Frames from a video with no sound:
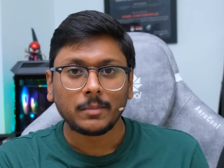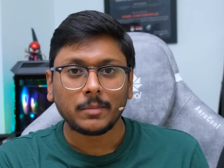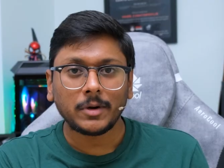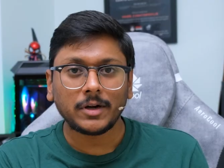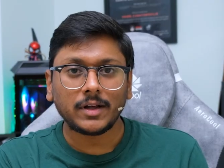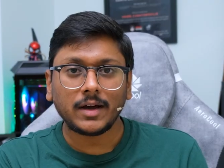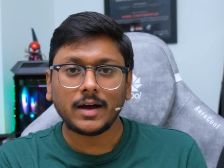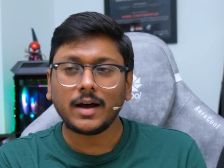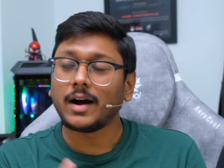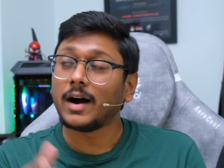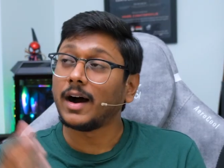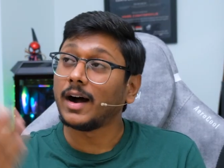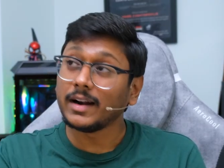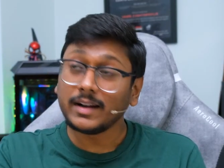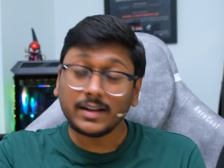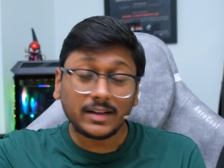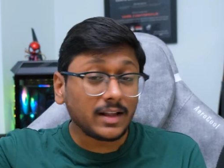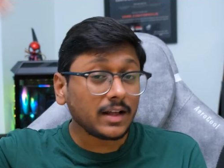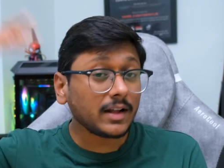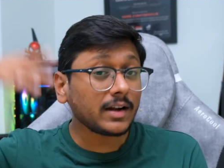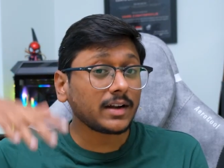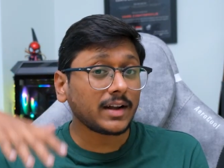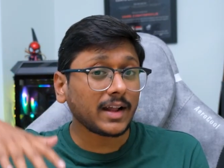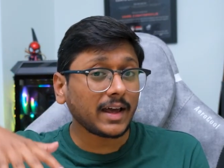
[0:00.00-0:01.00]
But huh,
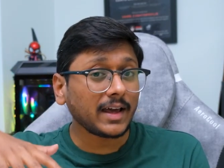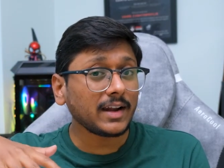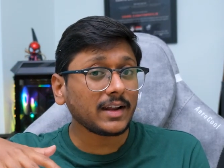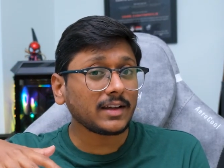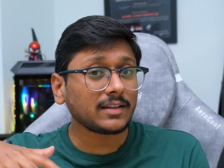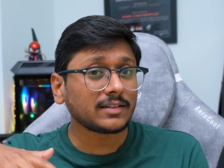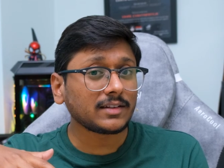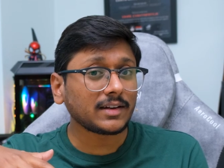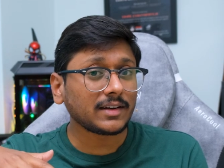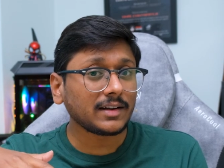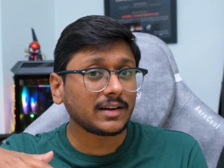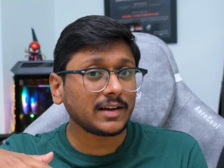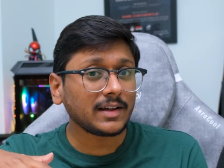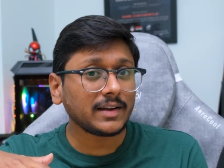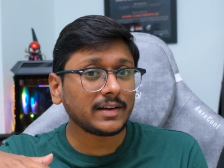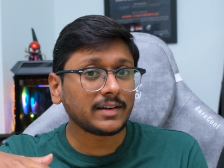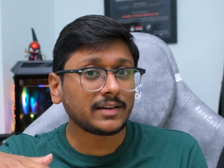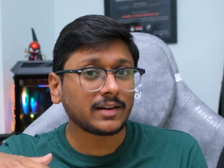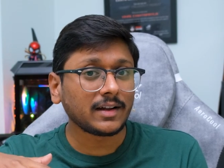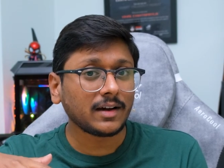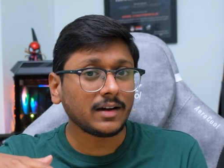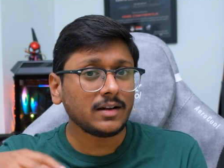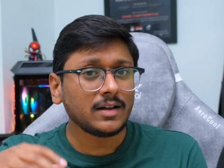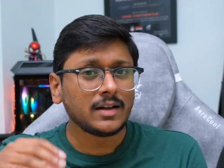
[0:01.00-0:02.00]
under direct
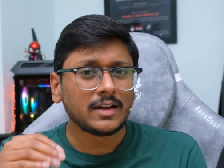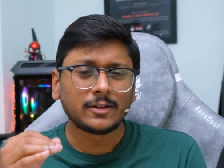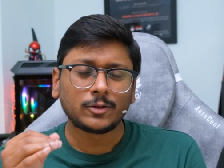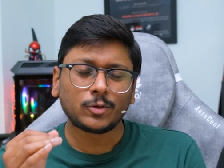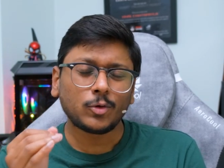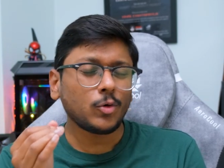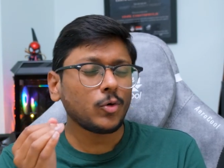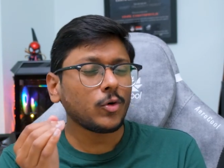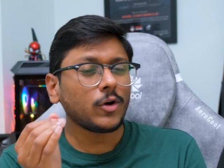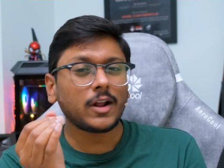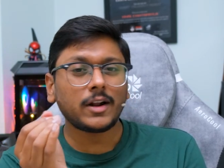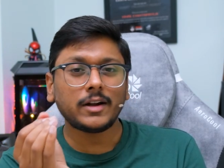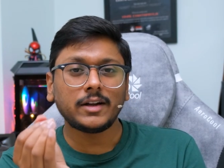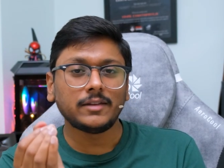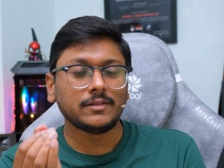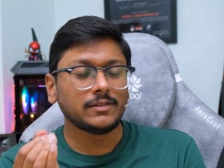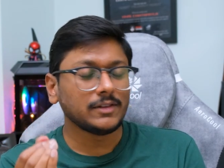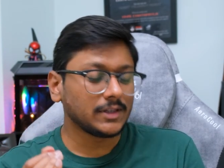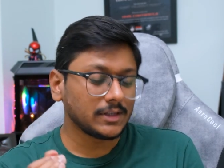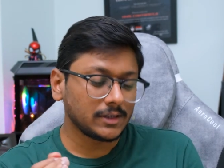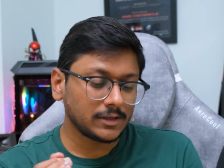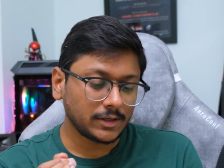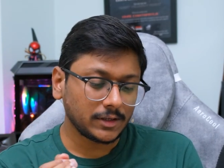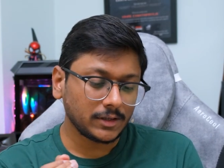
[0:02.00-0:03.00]
sunlight na thoda
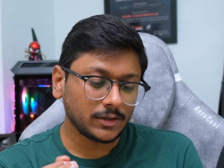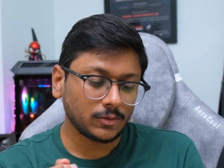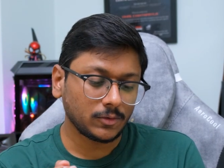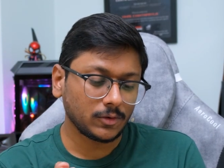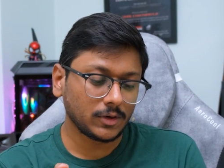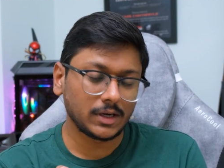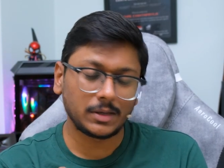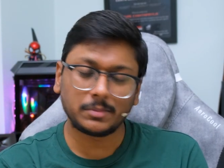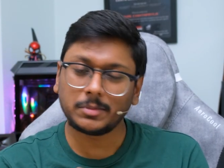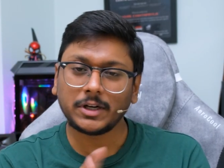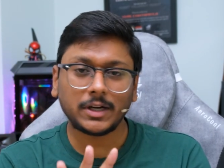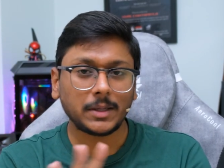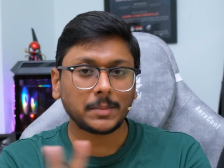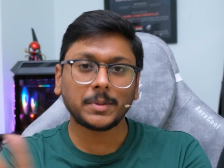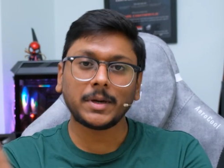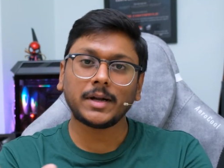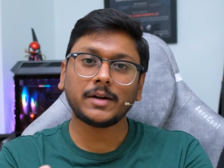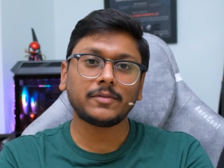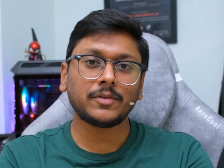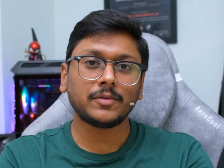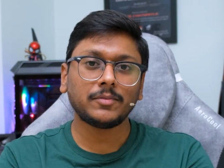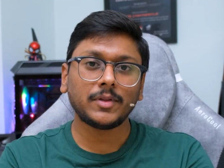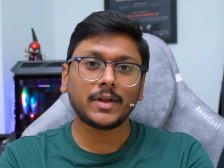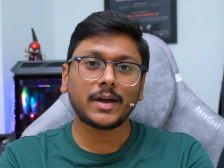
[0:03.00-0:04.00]
difficulty hoga. But
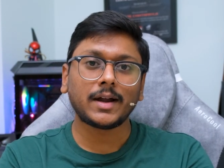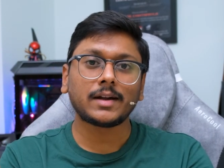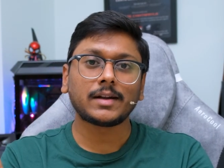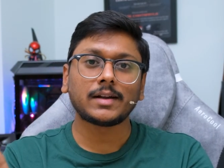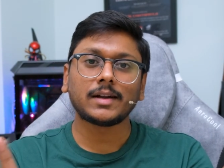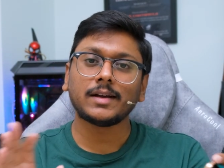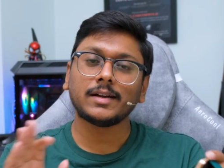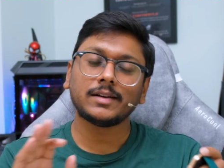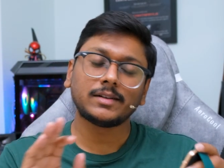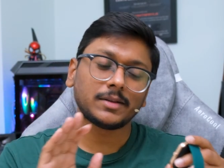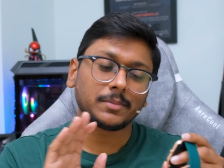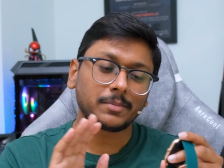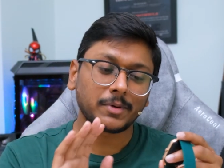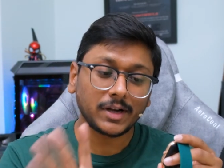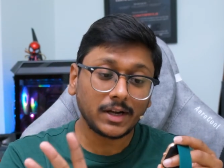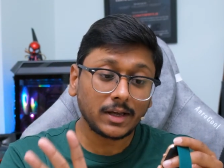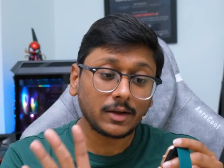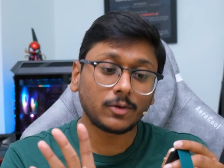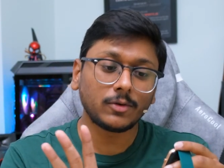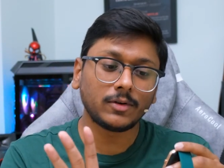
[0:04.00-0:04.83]
apart from that na, it's a pretty